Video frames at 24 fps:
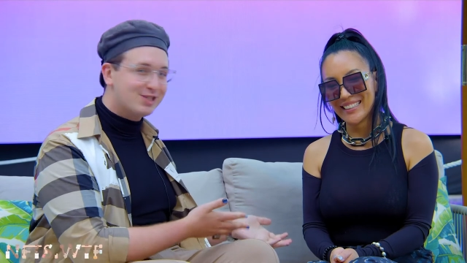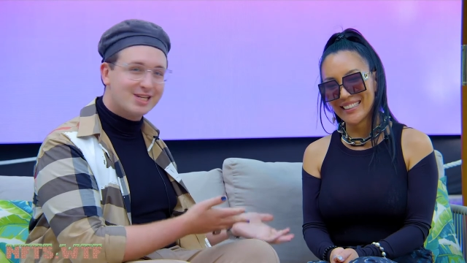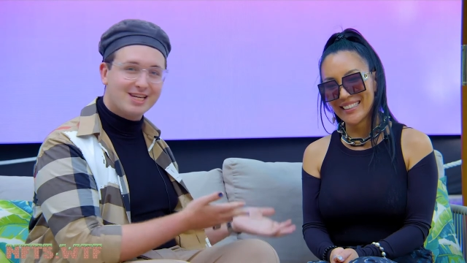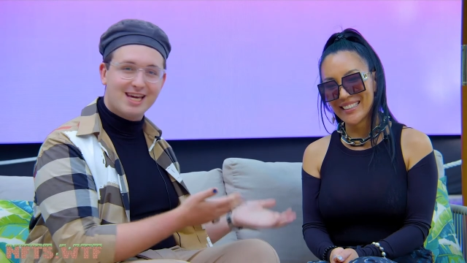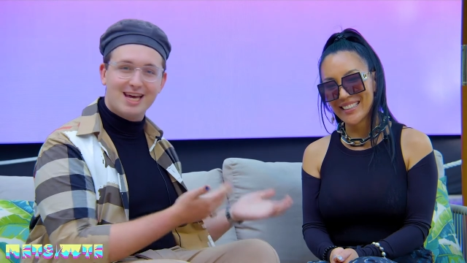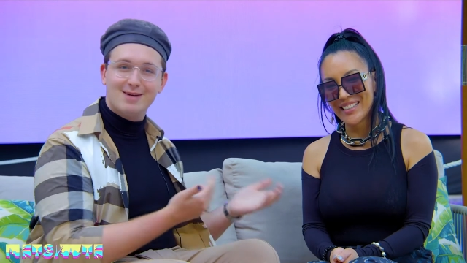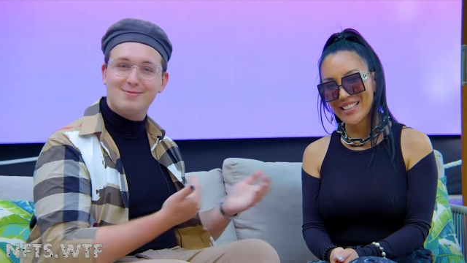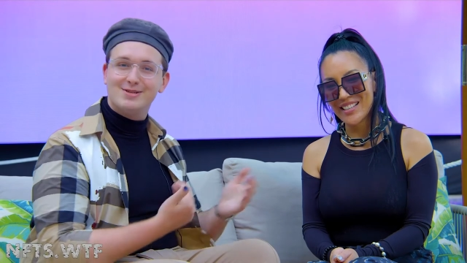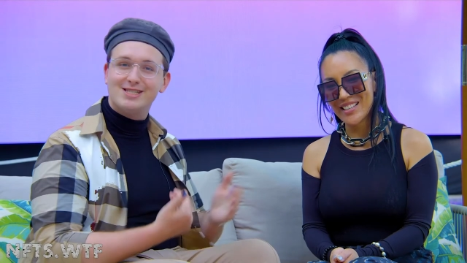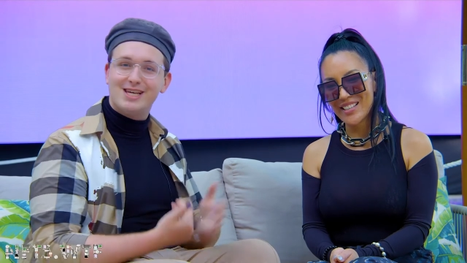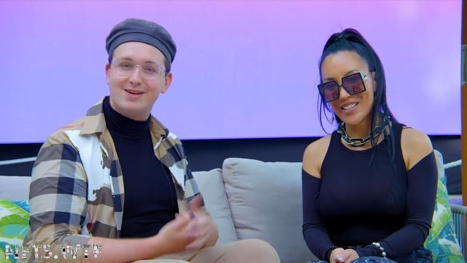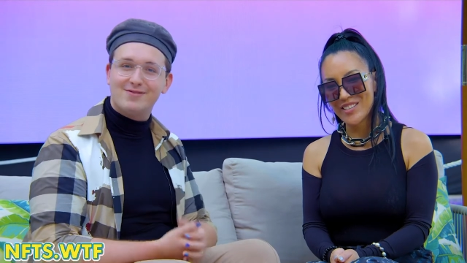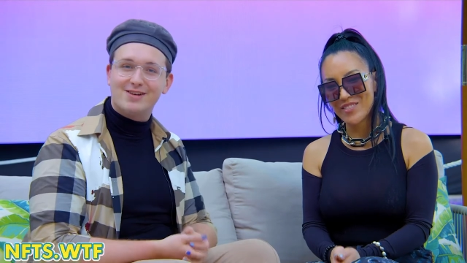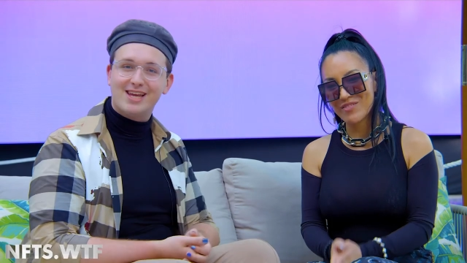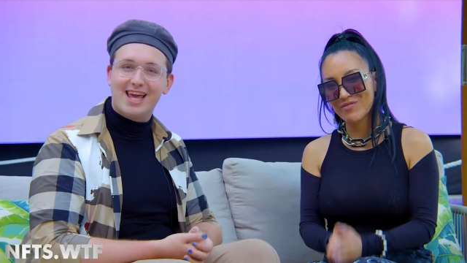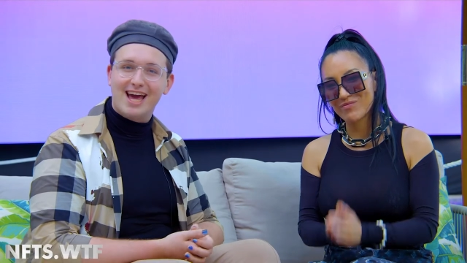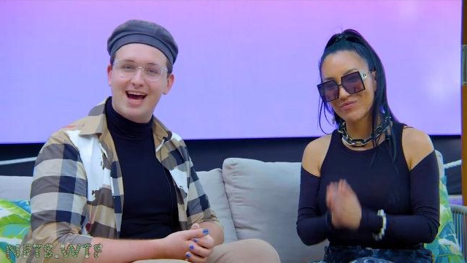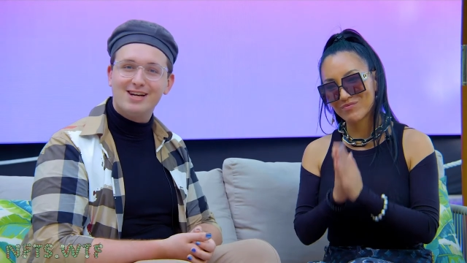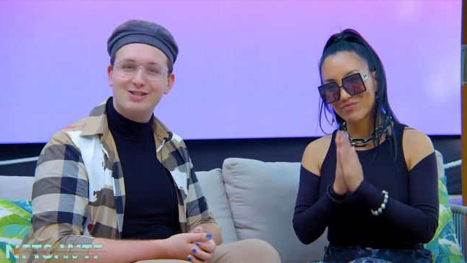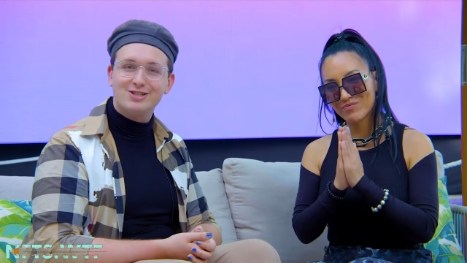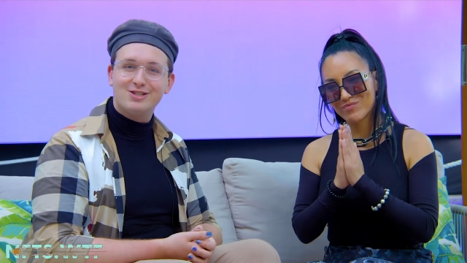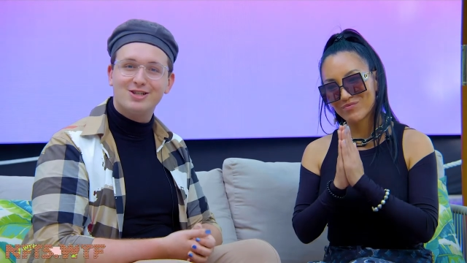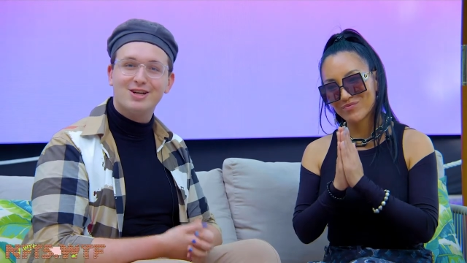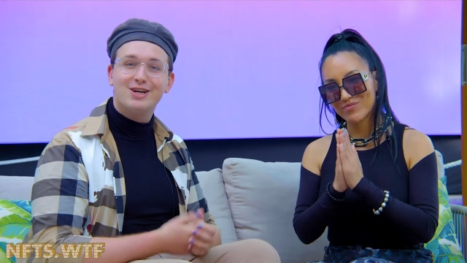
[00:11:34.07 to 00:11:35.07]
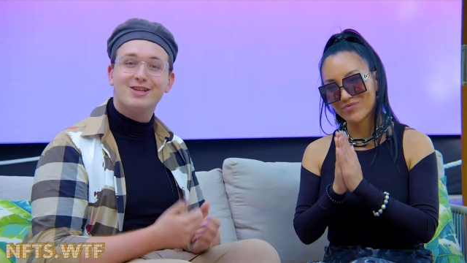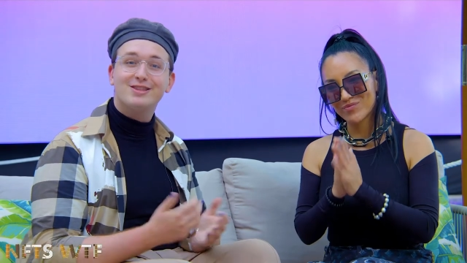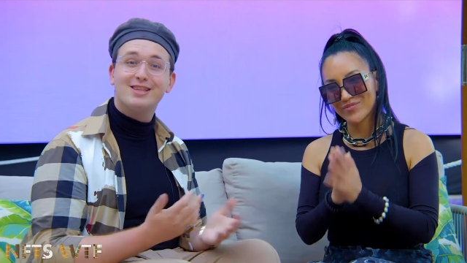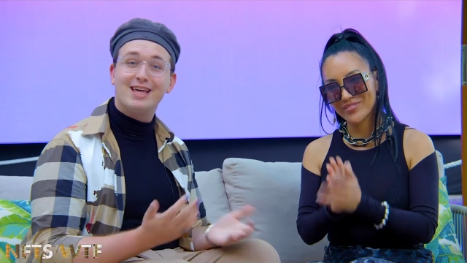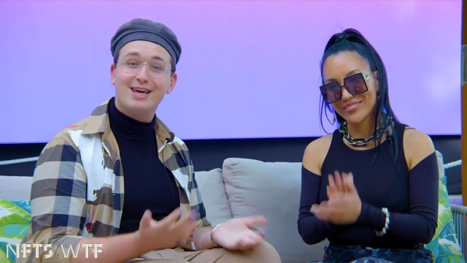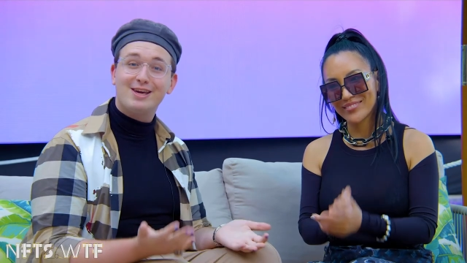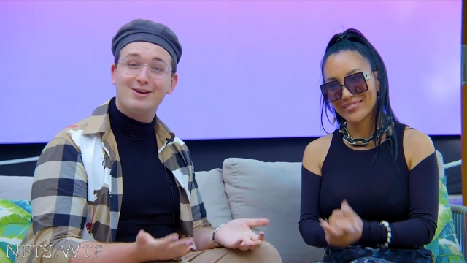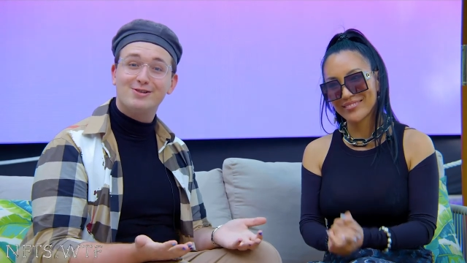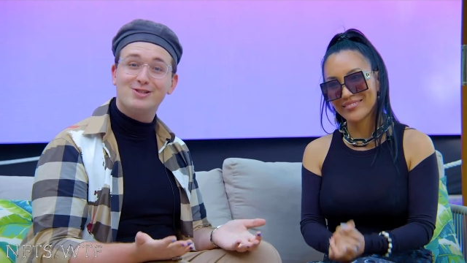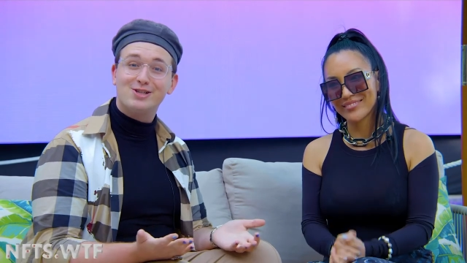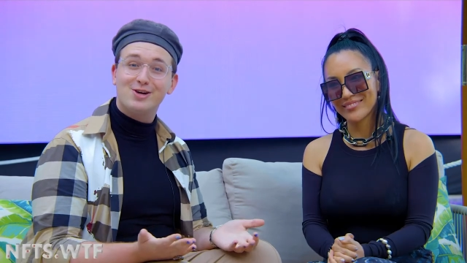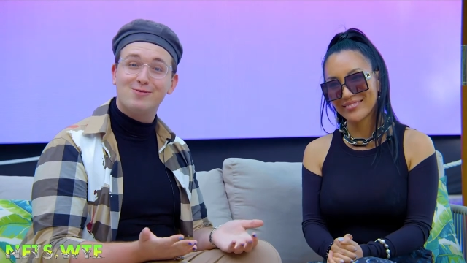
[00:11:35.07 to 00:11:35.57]
Speaker 1: Kitchen, David Cash. Thank you
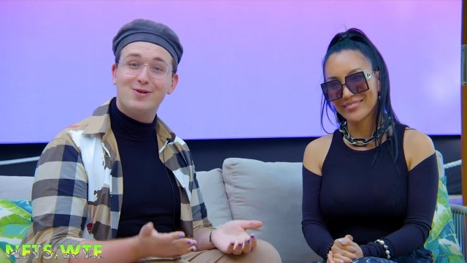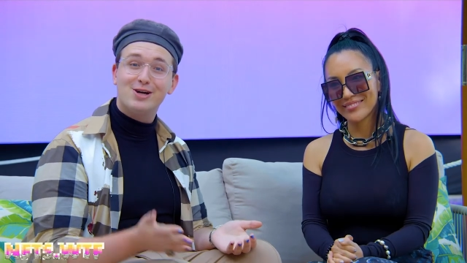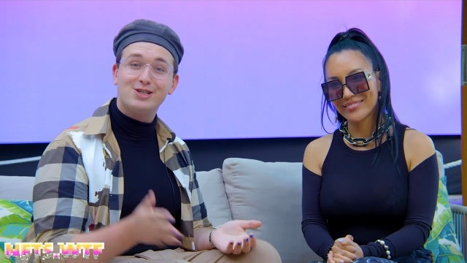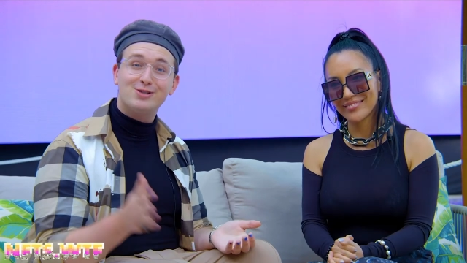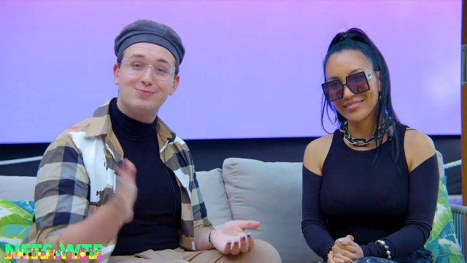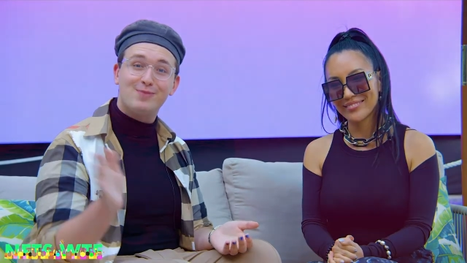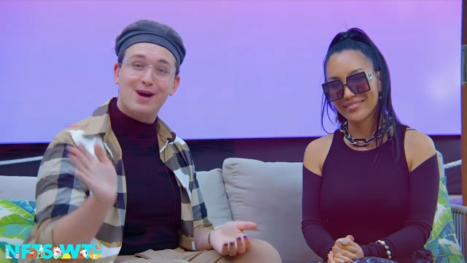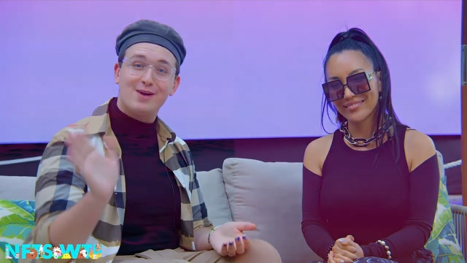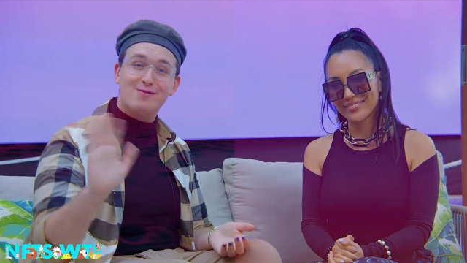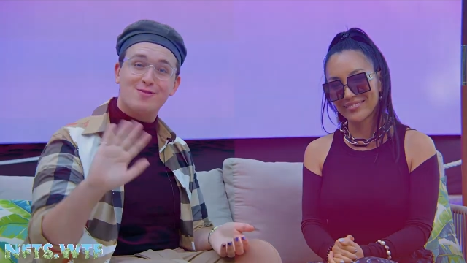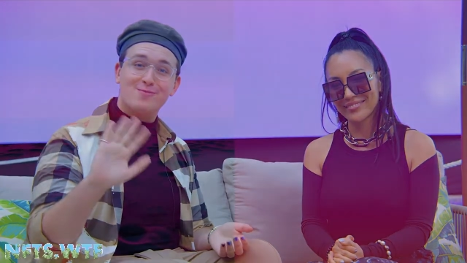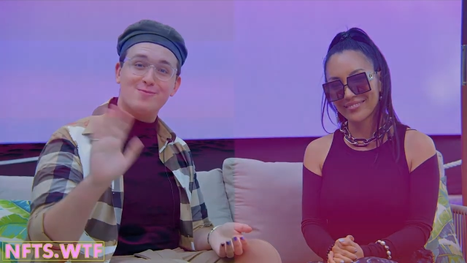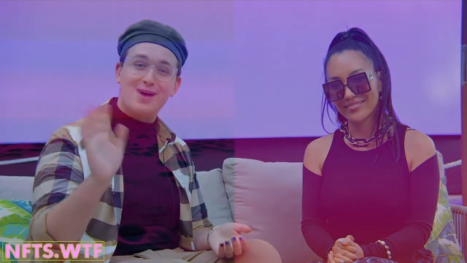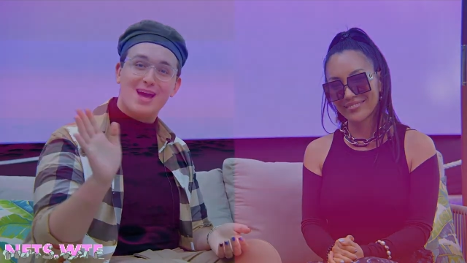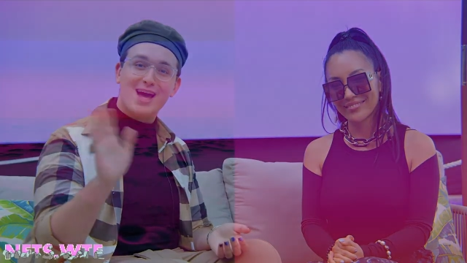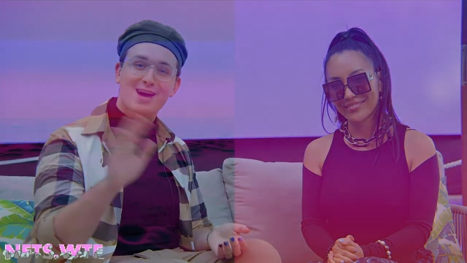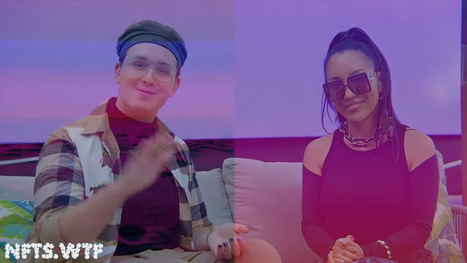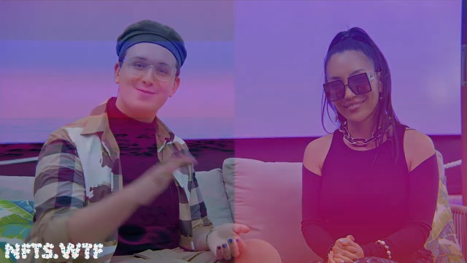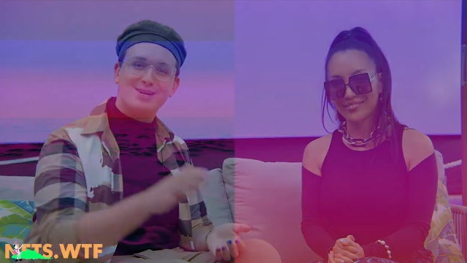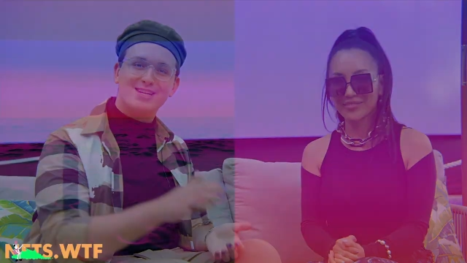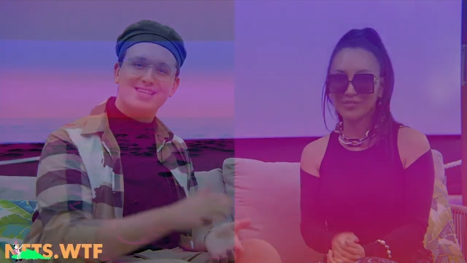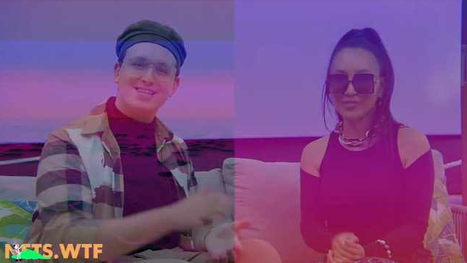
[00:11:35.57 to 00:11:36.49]
so much. Bye from Miami.